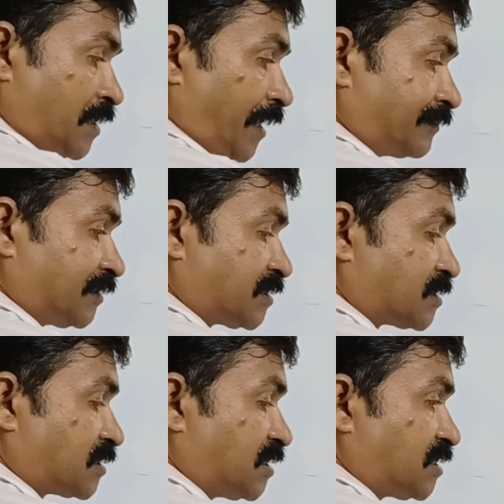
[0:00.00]
and this
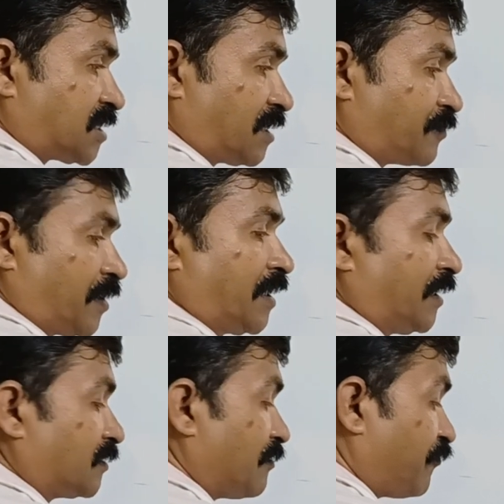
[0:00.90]
is t sin phi.
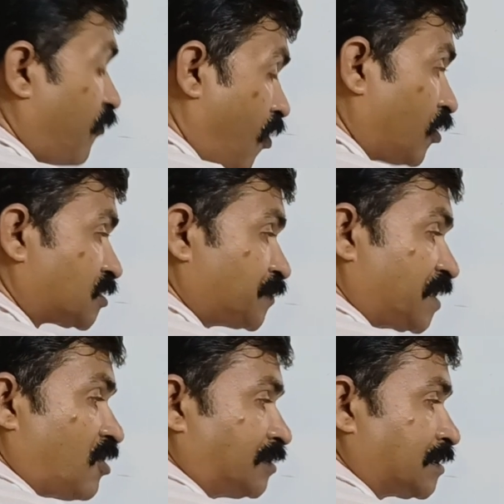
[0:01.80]
And the force
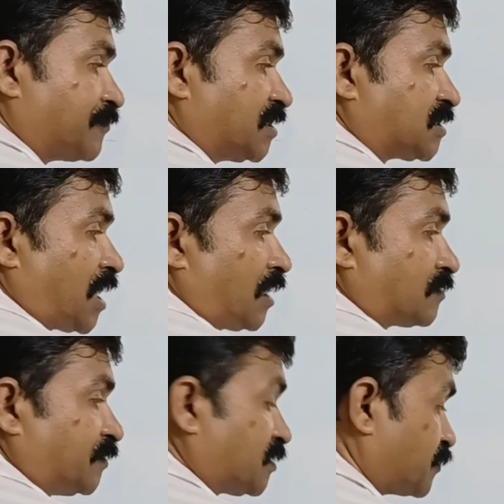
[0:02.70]
because of the charge,
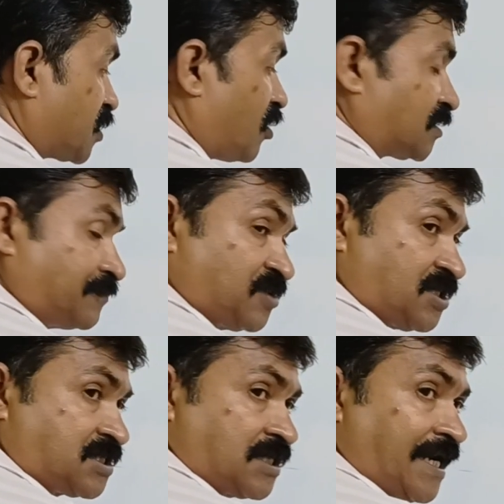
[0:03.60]
means because of
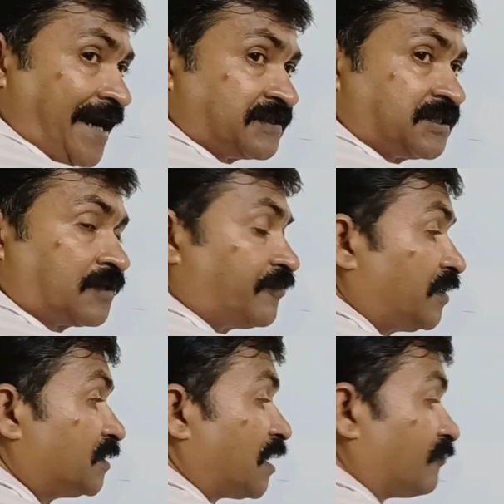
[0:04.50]
this electric
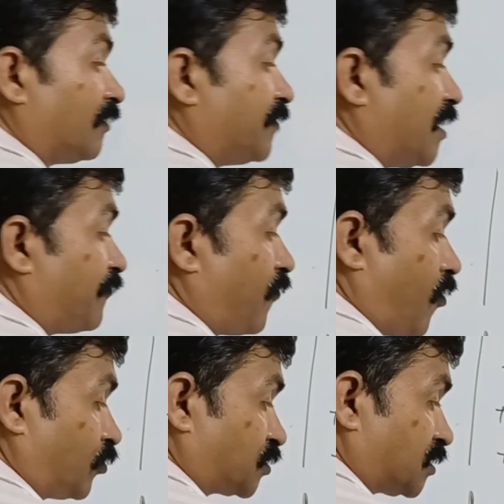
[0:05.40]
field, there will be a
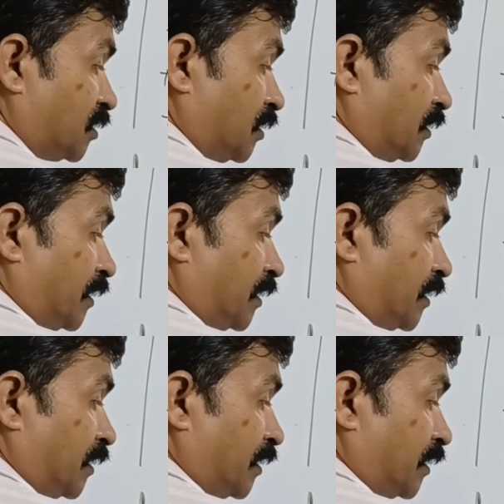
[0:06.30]
force,